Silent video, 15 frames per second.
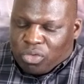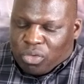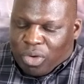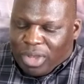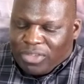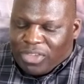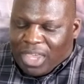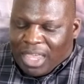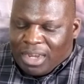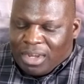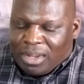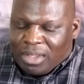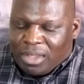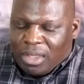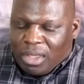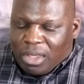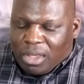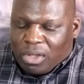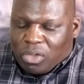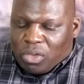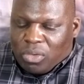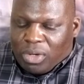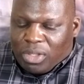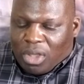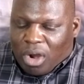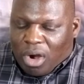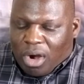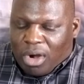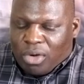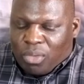across Canada, including the
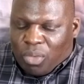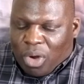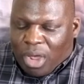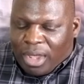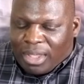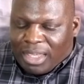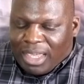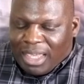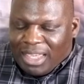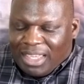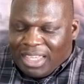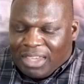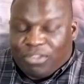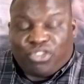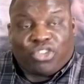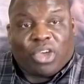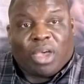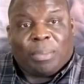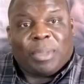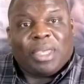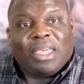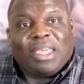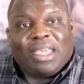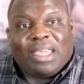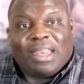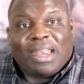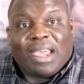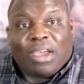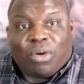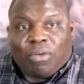Hard Rock gift shop in
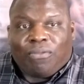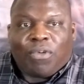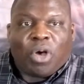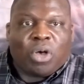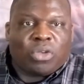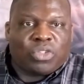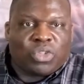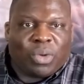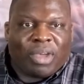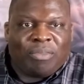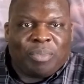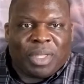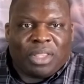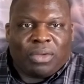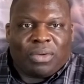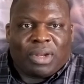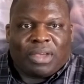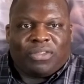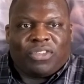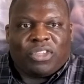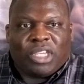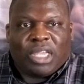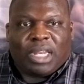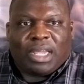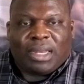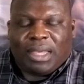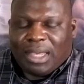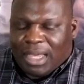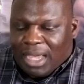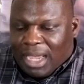Niagara Falls. So I've been there and I've seen it,
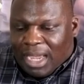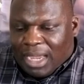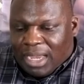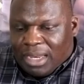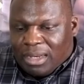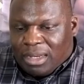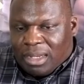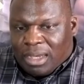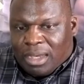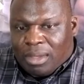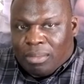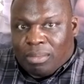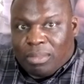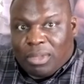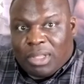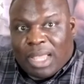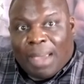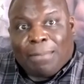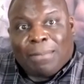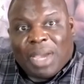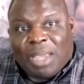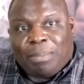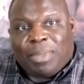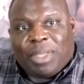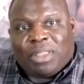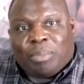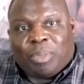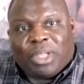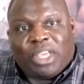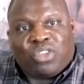and that might be the
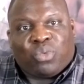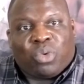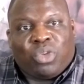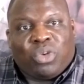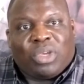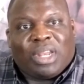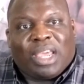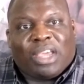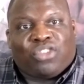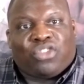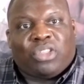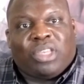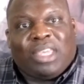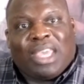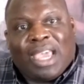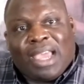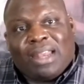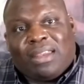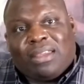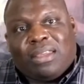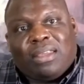place where you can actually get